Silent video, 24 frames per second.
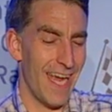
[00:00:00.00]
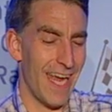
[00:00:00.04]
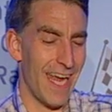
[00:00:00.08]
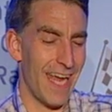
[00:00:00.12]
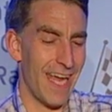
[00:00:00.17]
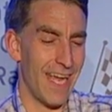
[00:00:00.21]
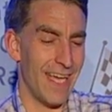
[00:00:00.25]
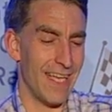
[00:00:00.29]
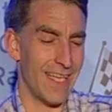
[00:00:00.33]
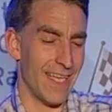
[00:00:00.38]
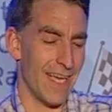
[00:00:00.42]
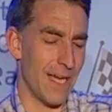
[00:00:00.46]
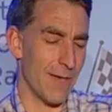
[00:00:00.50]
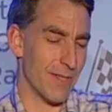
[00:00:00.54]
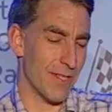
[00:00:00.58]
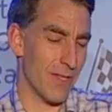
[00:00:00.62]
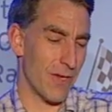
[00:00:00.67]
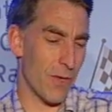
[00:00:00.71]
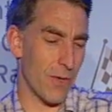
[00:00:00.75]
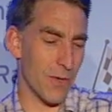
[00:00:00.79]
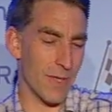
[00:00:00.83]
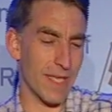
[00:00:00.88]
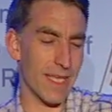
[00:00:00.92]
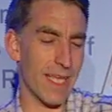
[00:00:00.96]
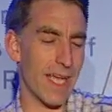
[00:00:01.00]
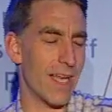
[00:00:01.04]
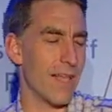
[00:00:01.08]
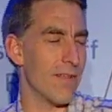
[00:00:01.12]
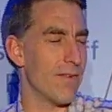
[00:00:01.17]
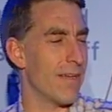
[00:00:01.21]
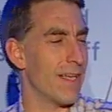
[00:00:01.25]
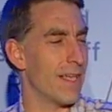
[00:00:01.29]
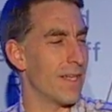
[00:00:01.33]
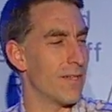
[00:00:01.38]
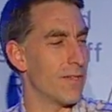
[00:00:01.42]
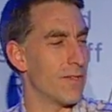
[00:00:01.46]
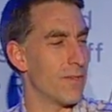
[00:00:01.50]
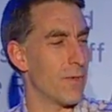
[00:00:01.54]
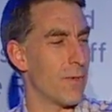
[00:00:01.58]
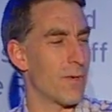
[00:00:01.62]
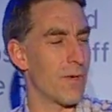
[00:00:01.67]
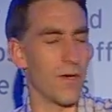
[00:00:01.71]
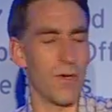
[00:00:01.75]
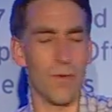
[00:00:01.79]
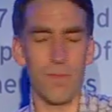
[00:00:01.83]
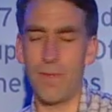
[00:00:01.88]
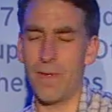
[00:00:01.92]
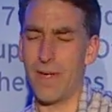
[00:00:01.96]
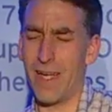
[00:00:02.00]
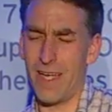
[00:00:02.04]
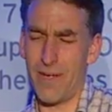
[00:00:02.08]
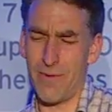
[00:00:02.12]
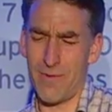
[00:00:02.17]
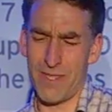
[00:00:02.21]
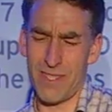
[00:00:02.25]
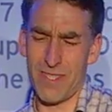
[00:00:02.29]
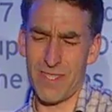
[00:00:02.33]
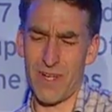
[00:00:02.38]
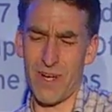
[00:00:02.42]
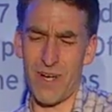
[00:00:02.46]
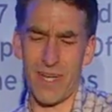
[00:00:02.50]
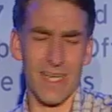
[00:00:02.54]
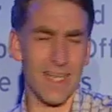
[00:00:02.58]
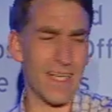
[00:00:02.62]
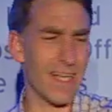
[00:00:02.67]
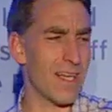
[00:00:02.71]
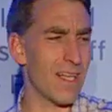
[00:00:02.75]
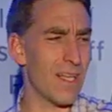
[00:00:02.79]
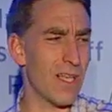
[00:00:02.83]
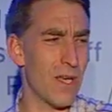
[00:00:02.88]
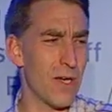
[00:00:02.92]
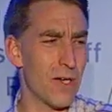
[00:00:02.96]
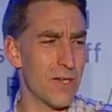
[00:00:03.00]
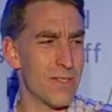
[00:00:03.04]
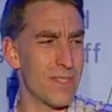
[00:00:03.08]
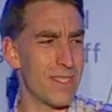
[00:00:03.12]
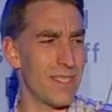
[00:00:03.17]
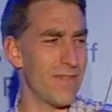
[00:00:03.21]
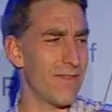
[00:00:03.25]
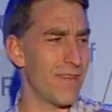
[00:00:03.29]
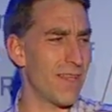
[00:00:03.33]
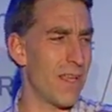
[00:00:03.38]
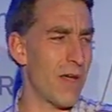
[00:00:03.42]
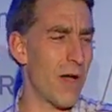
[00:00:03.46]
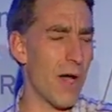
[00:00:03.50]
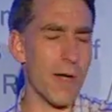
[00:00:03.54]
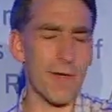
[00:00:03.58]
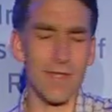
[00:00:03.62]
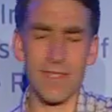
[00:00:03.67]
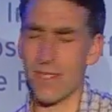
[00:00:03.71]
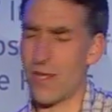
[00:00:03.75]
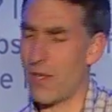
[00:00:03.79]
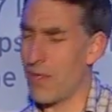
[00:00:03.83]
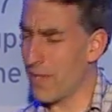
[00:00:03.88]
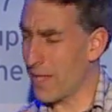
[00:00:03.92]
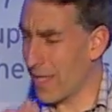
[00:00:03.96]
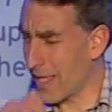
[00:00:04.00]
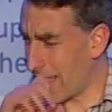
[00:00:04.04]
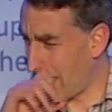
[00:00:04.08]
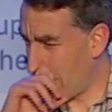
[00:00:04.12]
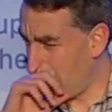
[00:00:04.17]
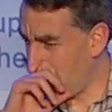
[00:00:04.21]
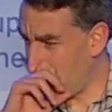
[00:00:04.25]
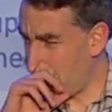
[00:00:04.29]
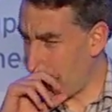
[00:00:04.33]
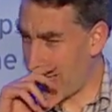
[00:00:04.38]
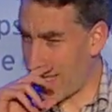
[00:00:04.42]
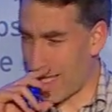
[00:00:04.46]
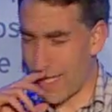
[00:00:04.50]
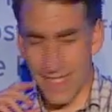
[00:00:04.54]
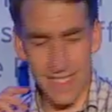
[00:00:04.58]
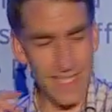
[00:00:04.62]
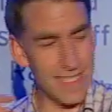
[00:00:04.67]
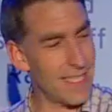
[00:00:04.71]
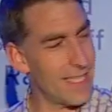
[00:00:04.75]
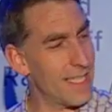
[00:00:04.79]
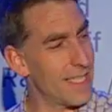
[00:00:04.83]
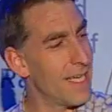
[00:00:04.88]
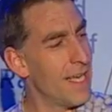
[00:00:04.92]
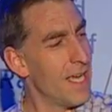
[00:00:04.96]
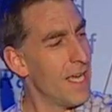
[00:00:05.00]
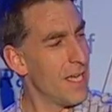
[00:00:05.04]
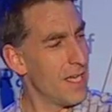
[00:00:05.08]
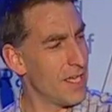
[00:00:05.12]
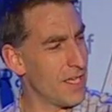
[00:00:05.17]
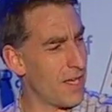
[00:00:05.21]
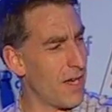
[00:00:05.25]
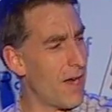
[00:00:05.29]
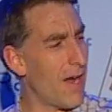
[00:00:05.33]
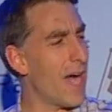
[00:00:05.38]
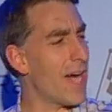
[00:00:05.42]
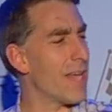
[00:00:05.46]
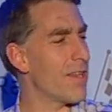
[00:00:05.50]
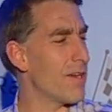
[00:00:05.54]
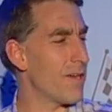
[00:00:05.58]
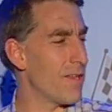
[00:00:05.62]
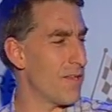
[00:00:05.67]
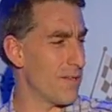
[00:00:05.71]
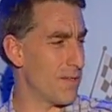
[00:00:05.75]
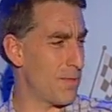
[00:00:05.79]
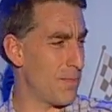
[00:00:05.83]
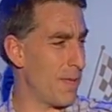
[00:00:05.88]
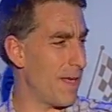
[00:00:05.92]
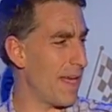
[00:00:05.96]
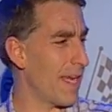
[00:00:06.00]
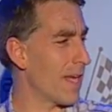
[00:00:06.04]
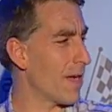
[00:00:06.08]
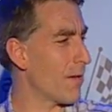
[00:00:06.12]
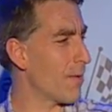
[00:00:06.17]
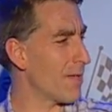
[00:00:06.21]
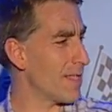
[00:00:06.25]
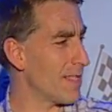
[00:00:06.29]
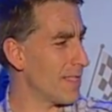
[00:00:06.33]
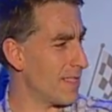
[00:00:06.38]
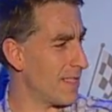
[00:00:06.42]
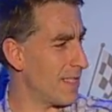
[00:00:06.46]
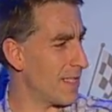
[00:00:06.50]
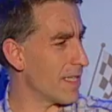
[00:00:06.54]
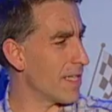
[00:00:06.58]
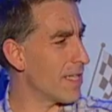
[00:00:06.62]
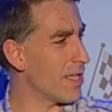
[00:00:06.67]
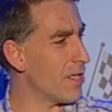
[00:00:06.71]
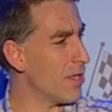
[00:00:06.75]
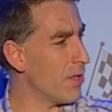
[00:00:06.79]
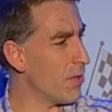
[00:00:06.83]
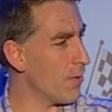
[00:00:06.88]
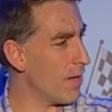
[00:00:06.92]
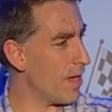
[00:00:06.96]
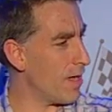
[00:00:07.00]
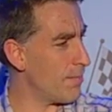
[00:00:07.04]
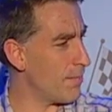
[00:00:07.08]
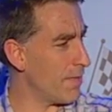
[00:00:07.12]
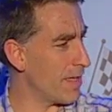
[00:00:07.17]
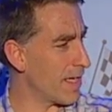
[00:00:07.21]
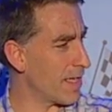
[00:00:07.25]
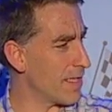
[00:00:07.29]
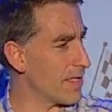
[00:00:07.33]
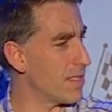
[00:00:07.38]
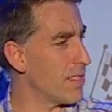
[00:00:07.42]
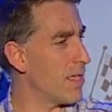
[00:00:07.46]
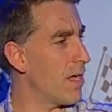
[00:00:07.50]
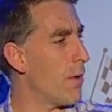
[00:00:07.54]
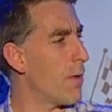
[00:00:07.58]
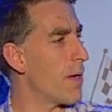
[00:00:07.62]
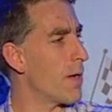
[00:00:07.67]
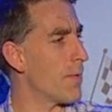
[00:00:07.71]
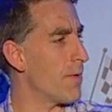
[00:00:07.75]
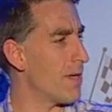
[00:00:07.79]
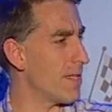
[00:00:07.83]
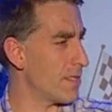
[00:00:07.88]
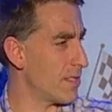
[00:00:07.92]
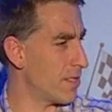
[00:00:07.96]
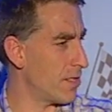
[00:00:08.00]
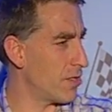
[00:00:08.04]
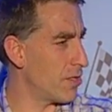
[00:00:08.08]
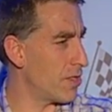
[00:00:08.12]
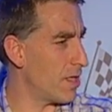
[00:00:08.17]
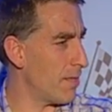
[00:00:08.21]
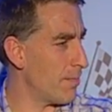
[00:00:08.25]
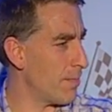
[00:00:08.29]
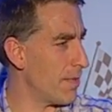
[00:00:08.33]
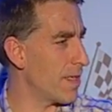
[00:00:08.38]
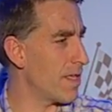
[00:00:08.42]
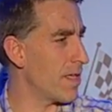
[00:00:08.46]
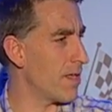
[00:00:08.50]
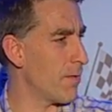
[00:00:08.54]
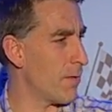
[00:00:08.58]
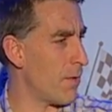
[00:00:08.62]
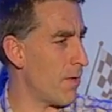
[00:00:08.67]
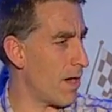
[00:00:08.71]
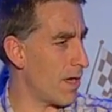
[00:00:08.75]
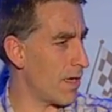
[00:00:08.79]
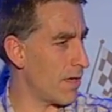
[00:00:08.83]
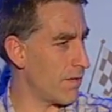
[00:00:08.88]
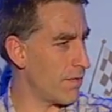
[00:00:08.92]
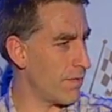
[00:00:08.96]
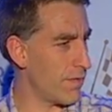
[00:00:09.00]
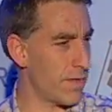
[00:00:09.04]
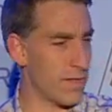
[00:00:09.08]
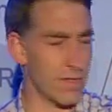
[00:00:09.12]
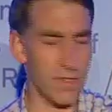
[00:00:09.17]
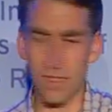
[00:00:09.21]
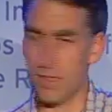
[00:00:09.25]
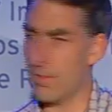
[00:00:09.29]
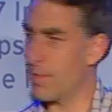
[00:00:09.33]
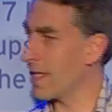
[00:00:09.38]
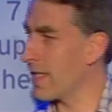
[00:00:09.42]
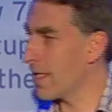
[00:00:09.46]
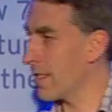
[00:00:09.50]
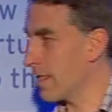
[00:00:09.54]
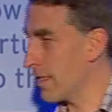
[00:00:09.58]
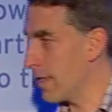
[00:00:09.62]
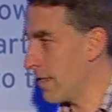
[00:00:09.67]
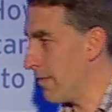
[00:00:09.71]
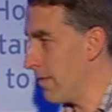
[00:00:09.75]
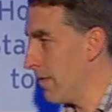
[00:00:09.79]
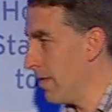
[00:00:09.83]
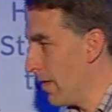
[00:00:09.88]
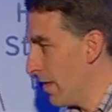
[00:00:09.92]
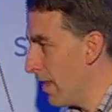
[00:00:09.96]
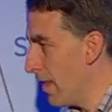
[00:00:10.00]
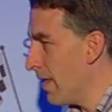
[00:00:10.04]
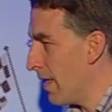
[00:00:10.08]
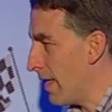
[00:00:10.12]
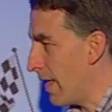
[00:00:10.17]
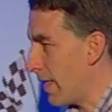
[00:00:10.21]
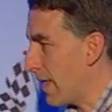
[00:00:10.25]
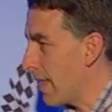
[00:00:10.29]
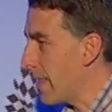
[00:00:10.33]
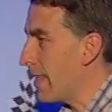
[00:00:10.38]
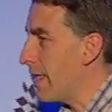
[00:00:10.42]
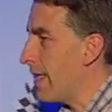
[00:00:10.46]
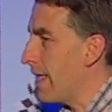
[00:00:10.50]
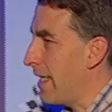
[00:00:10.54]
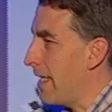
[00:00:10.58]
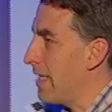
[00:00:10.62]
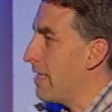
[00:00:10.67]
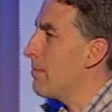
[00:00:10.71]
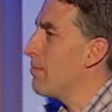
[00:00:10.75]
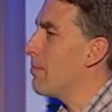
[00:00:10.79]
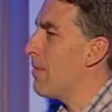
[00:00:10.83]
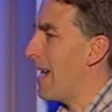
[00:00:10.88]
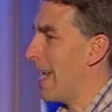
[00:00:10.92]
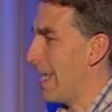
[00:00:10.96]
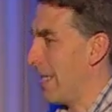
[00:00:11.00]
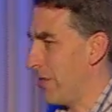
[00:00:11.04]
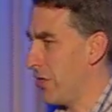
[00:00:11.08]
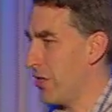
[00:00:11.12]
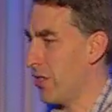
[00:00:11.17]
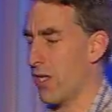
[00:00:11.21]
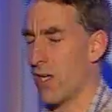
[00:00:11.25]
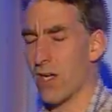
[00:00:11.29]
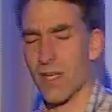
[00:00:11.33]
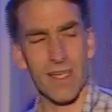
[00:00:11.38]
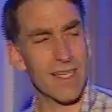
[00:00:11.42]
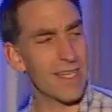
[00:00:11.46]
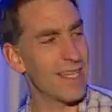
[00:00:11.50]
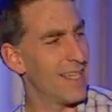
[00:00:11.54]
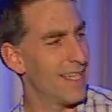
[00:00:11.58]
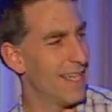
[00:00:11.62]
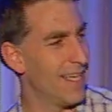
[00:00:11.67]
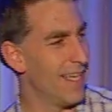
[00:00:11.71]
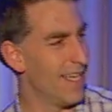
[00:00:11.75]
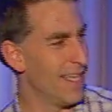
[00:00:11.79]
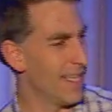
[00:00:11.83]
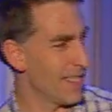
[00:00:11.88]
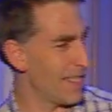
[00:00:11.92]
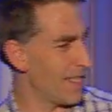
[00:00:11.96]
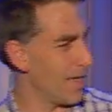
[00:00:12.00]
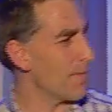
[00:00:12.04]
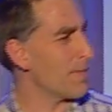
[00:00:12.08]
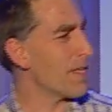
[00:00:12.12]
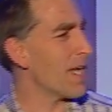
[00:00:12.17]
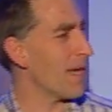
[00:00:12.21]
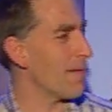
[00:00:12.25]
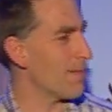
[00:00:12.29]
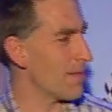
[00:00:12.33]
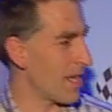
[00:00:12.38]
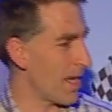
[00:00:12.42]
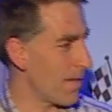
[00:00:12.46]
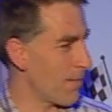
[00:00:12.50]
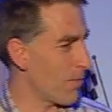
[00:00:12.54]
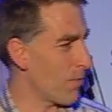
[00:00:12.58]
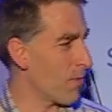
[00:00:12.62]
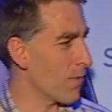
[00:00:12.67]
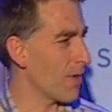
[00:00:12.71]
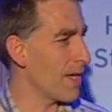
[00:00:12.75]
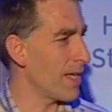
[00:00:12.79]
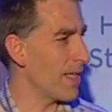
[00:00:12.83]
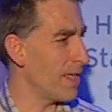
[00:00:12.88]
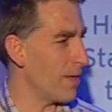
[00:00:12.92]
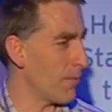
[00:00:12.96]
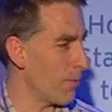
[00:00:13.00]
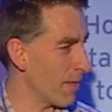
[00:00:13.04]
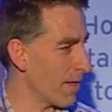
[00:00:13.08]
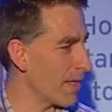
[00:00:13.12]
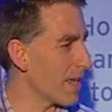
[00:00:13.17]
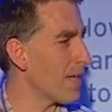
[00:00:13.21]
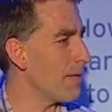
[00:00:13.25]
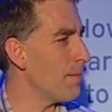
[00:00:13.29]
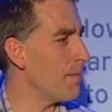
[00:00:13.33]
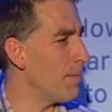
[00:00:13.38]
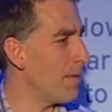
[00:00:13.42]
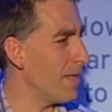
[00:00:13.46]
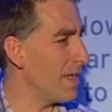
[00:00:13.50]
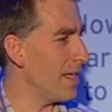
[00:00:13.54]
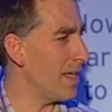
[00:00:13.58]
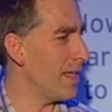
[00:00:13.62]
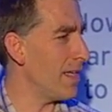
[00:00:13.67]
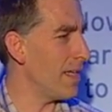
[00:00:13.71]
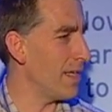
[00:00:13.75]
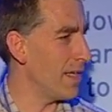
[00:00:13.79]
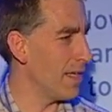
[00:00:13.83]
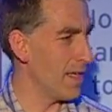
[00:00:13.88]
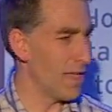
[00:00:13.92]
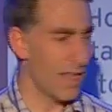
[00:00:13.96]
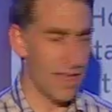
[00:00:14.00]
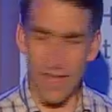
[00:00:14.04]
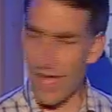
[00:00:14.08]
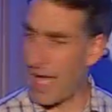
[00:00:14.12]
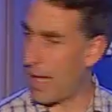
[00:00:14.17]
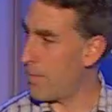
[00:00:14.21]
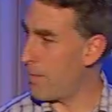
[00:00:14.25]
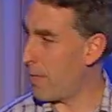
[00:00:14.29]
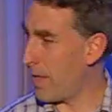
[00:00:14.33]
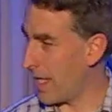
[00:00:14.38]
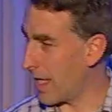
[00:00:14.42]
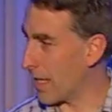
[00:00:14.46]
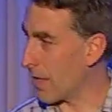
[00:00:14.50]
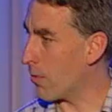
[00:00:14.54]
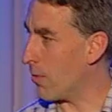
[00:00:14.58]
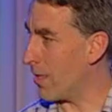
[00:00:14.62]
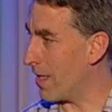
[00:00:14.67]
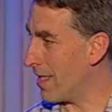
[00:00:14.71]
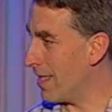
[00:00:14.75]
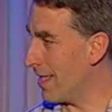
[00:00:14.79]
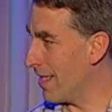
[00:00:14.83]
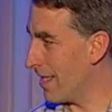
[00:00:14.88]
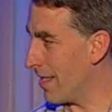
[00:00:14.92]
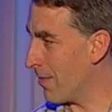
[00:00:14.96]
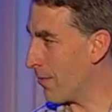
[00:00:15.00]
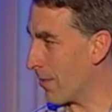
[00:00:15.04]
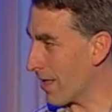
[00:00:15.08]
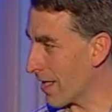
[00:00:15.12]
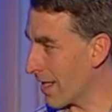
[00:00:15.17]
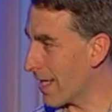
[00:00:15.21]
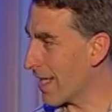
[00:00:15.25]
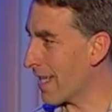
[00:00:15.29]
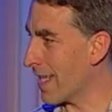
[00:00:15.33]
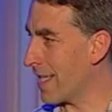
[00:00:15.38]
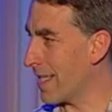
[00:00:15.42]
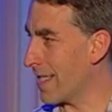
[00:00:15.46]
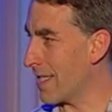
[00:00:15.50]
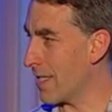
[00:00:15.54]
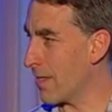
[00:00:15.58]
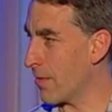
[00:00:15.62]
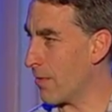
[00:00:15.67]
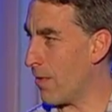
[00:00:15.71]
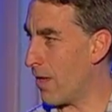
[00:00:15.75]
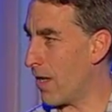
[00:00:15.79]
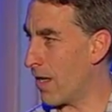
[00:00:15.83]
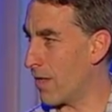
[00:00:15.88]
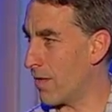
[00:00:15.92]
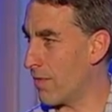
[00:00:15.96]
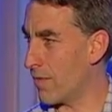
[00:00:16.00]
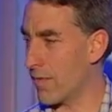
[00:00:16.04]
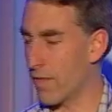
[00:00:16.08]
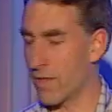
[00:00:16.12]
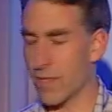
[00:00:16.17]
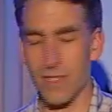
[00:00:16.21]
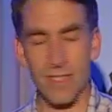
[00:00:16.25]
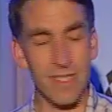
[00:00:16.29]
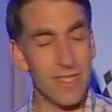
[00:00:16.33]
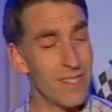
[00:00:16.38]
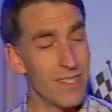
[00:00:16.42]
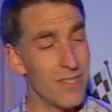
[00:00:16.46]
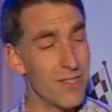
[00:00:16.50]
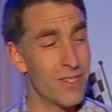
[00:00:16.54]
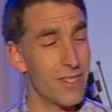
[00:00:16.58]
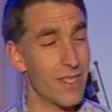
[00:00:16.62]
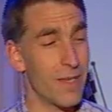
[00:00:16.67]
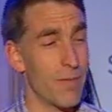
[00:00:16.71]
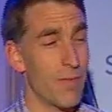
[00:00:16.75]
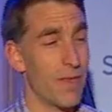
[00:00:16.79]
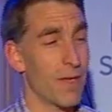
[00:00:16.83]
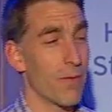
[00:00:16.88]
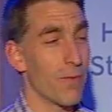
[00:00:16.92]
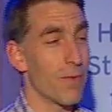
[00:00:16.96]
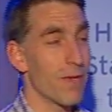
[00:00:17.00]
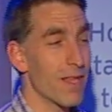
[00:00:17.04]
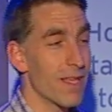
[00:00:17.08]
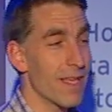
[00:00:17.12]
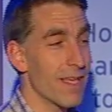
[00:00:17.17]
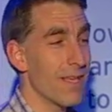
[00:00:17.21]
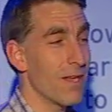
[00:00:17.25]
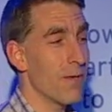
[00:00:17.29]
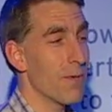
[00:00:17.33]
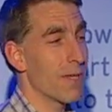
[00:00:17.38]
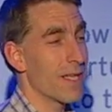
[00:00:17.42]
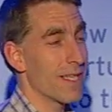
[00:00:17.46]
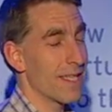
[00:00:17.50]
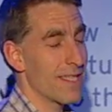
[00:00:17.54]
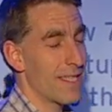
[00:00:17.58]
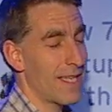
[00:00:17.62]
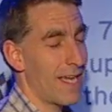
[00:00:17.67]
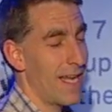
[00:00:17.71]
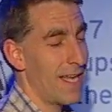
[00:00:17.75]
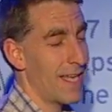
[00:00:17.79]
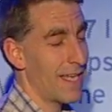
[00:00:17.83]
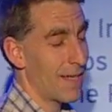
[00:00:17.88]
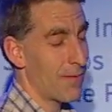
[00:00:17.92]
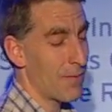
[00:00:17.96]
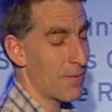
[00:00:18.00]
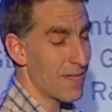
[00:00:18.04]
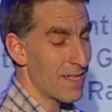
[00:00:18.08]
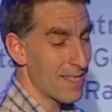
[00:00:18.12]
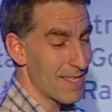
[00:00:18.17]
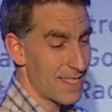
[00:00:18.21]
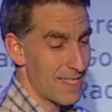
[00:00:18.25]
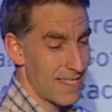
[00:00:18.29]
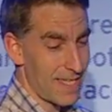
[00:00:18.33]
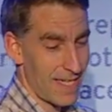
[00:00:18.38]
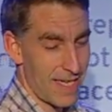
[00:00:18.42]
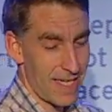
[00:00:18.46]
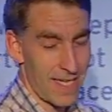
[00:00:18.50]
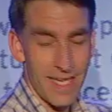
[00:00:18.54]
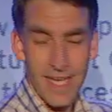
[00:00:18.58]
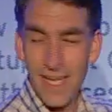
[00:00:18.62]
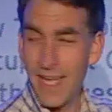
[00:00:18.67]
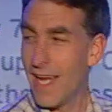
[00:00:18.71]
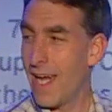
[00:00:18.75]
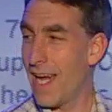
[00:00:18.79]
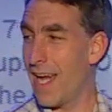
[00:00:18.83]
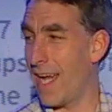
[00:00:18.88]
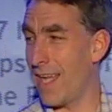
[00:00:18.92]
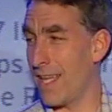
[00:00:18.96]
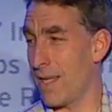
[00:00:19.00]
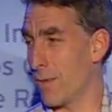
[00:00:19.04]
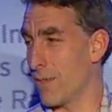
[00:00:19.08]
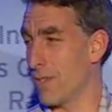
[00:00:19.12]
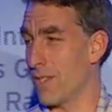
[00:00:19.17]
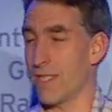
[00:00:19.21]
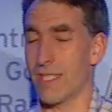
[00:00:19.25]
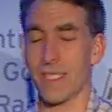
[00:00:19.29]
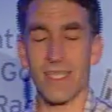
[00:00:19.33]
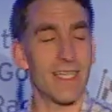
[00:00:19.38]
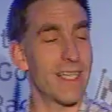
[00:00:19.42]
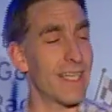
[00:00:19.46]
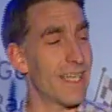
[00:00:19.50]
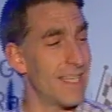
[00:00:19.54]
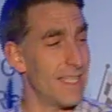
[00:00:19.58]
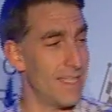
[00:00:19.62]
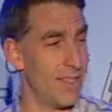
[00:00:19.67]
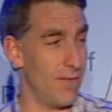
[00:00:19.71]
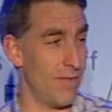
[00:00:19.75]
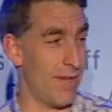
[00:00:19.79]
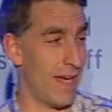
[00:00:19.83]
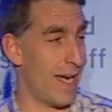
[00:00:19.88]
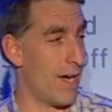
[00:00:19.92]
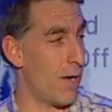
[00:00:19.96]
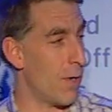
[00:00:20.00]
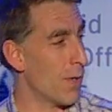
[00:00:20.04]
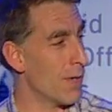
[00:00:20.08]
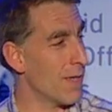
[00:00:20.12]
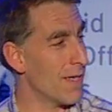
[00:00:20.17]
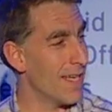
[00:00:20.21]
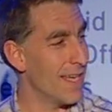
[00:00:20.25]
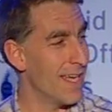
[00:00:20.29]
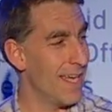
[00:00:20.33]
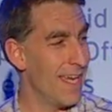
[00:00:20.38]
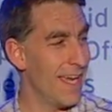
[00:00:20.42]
And I was holding the elevator door open, and it was starting to close even though I was holding it open. And I said, you know how there are those penguins that queue up because no one wants to jump into the water first because they could get eaten by a shark? Sometimes I'm worried that we're going to be that penguin, that we're going to get into the water first and do something really new and exciting in real estate, and then we're just going to get devoured.